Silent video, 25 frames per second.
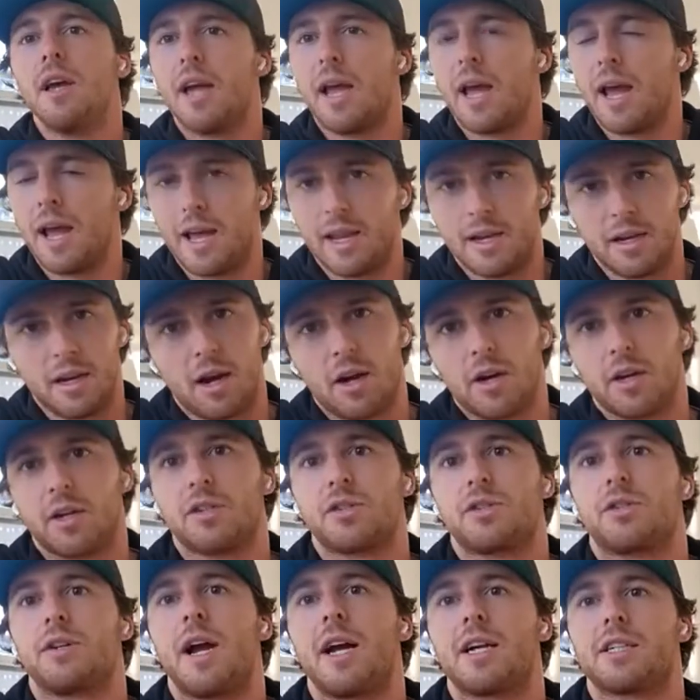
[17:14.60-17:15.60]
and our
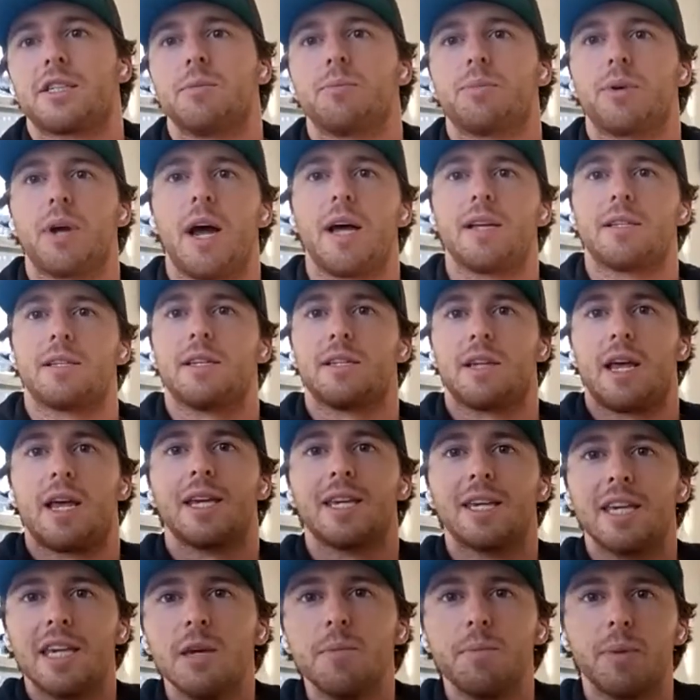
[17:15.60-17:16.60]
extraction process
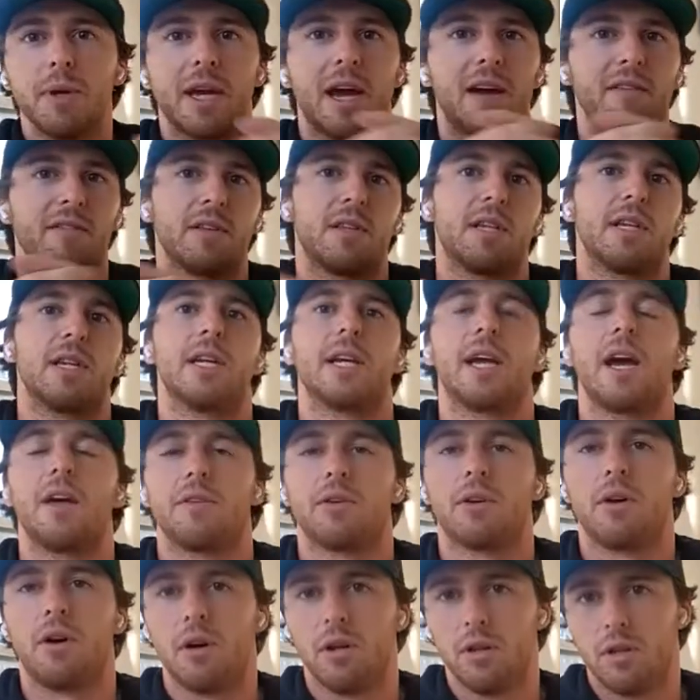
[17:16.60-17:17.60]
and keeping everything
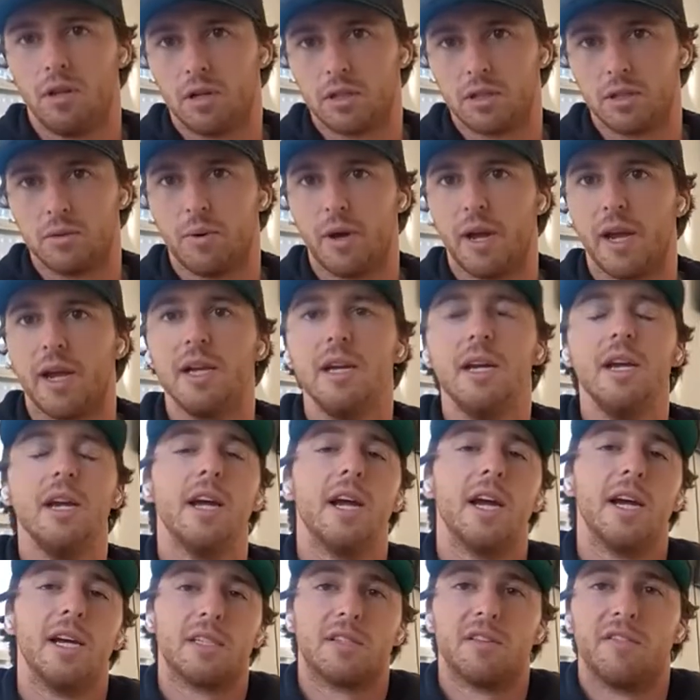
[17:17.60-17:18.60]
together all along the way,
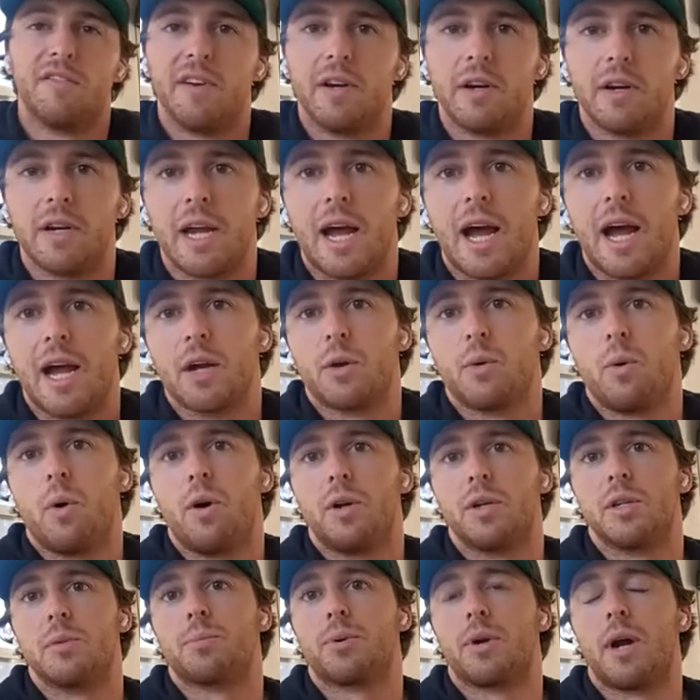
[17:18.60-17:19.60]
it's a very high
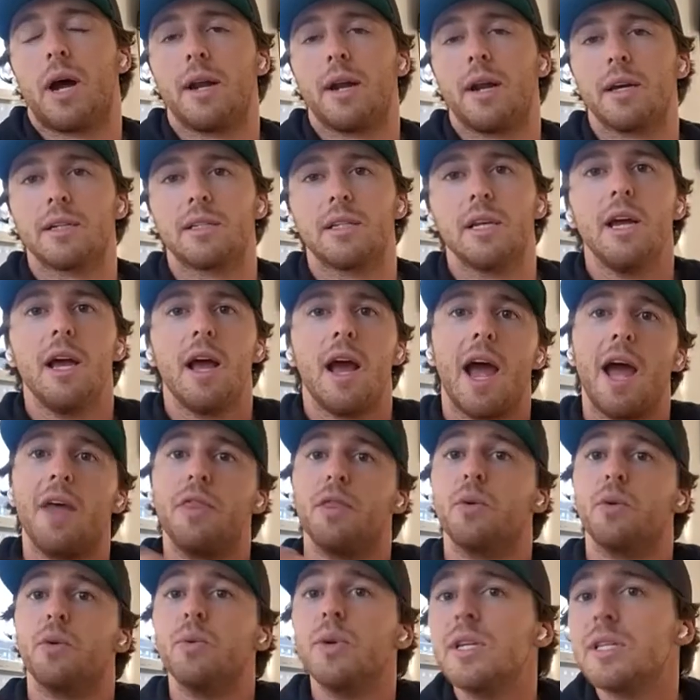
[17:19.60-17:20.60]
quality product. And
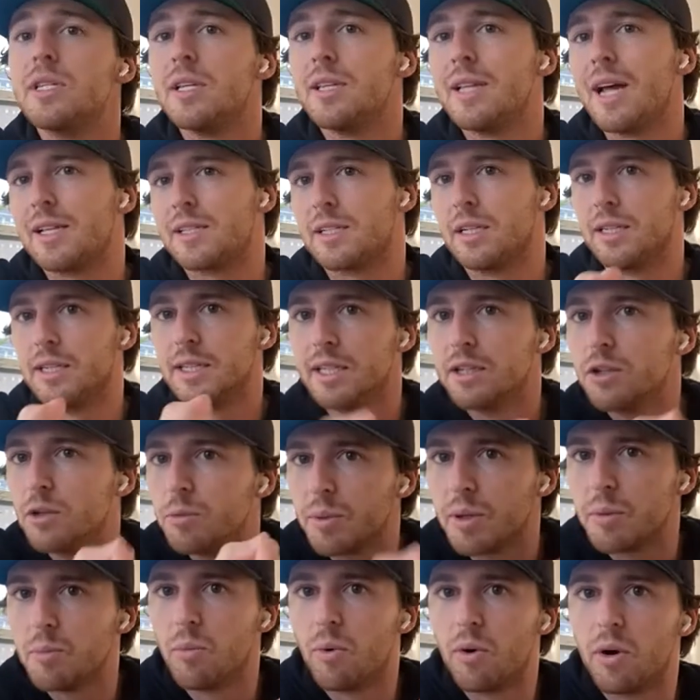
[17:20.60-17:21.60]
the reason that's a little
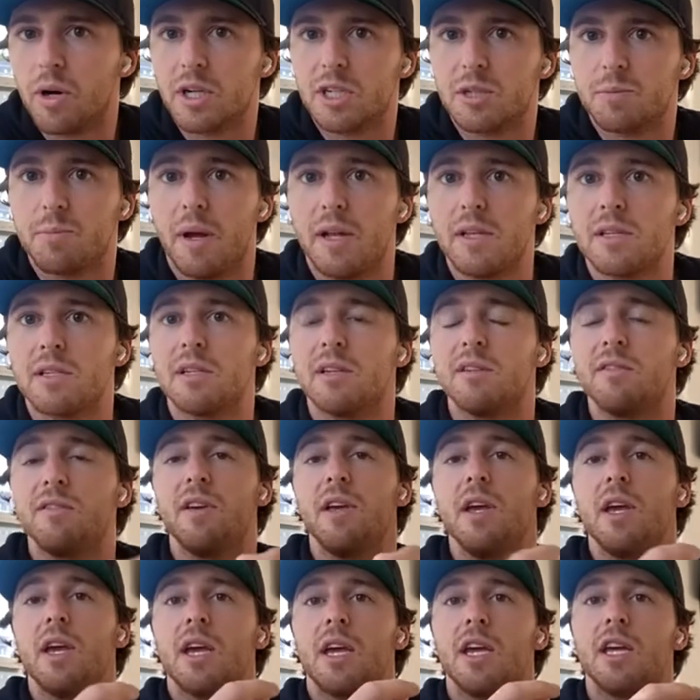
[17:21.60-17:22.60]
bit more expensive
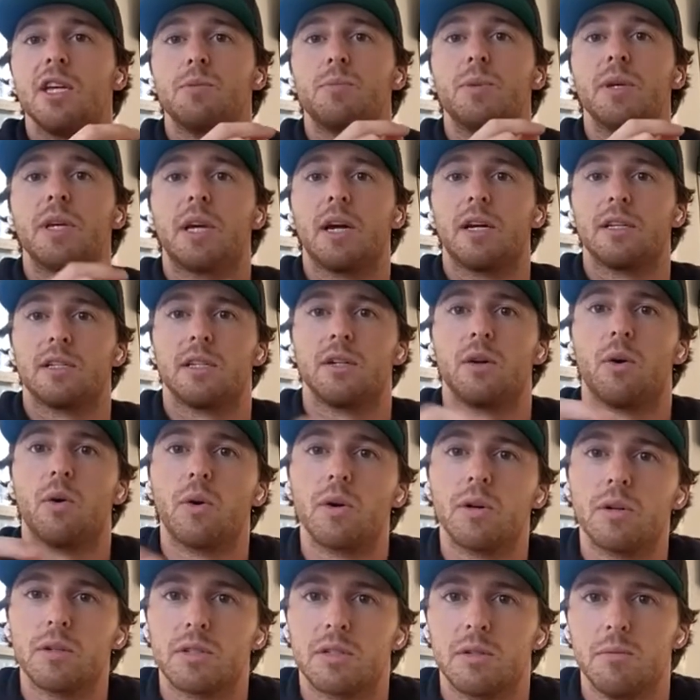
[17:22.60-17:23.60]
is because in
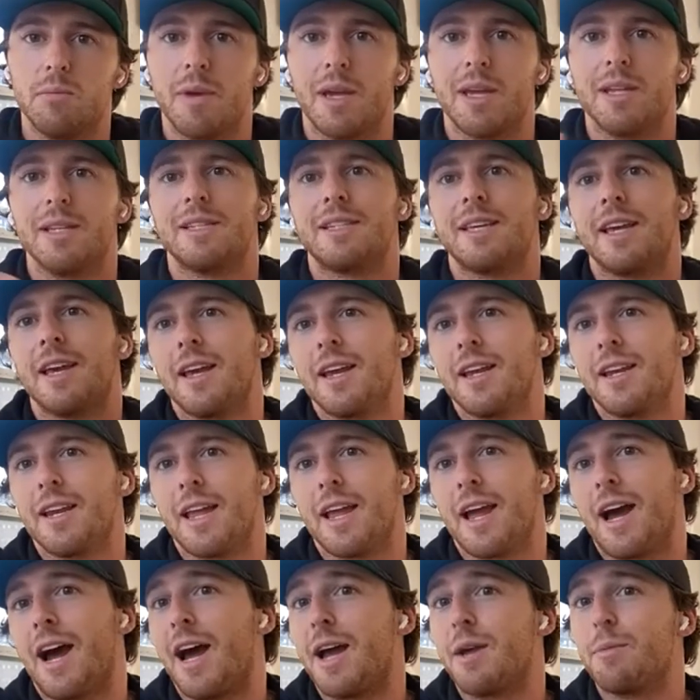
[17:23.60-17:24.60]
order to maintain
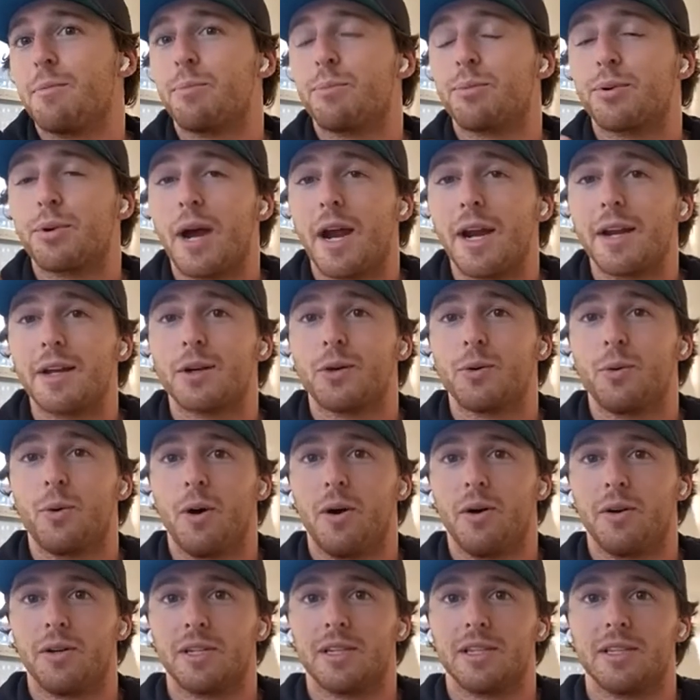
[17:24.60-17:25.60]
a high product
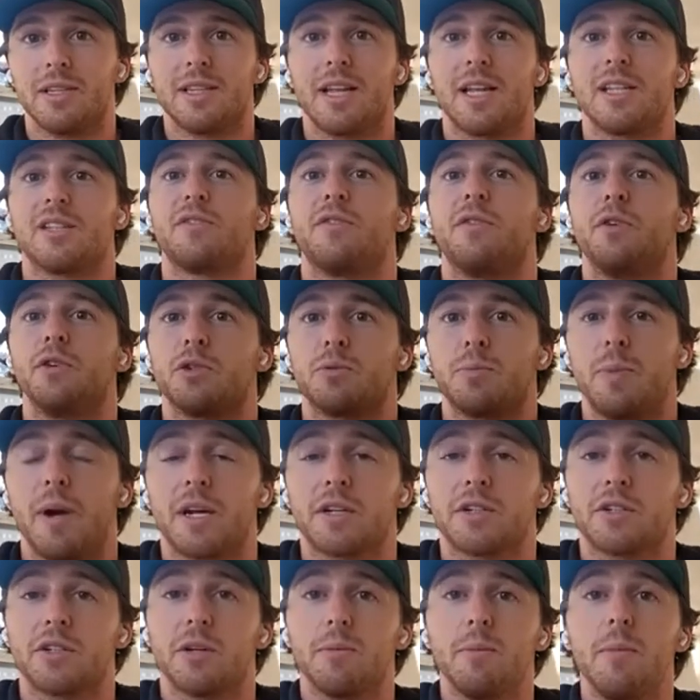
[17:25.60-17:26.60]
quality that's full
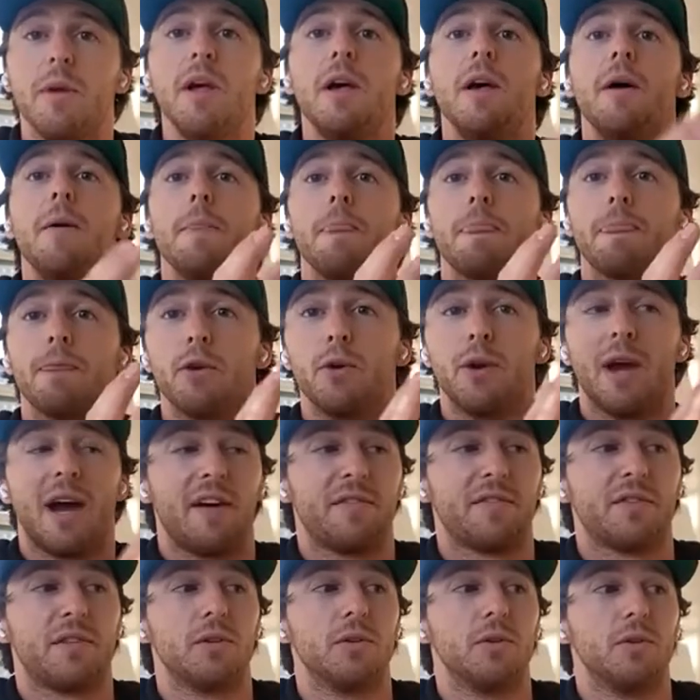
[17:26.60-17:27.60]
spectrum, you
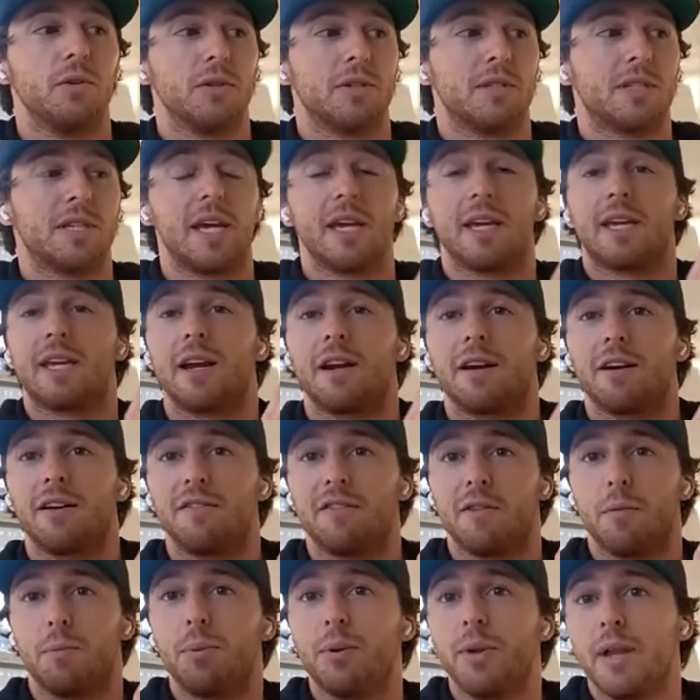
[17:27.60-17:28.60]
have to take care
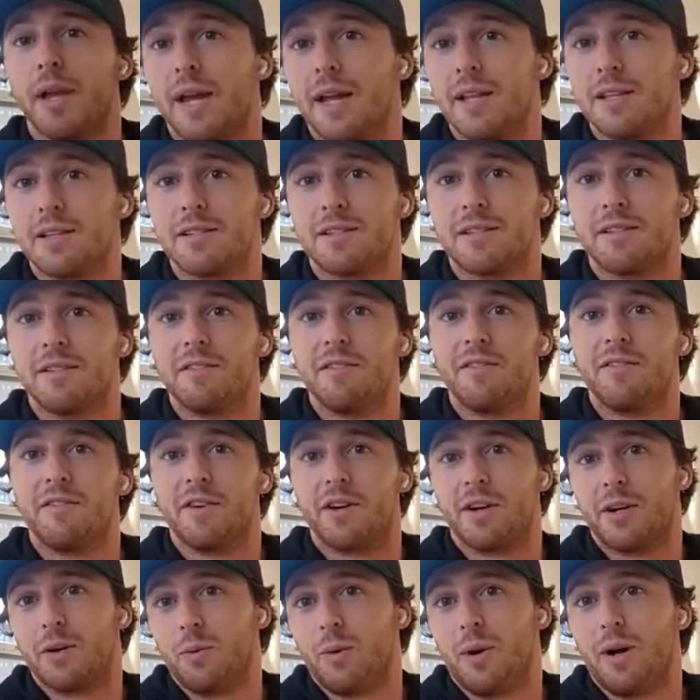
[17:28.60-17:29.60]
of the plants
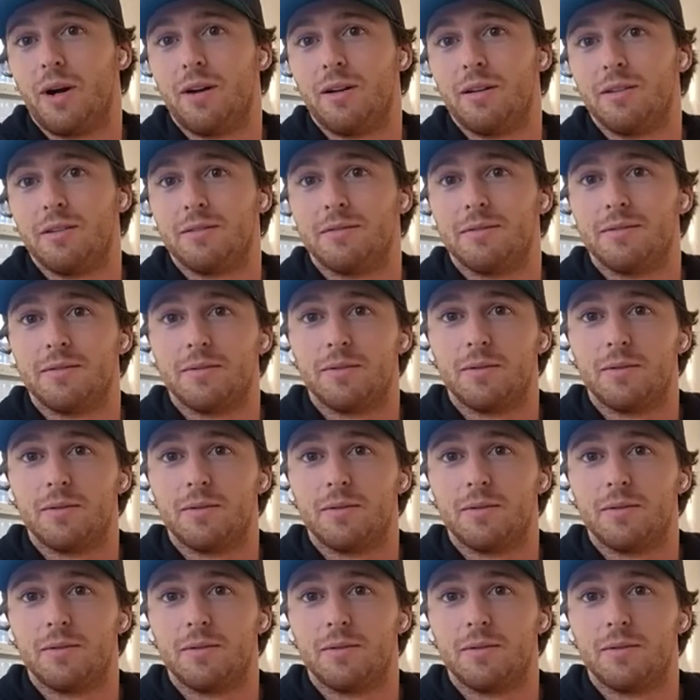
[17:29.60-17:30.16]
very well.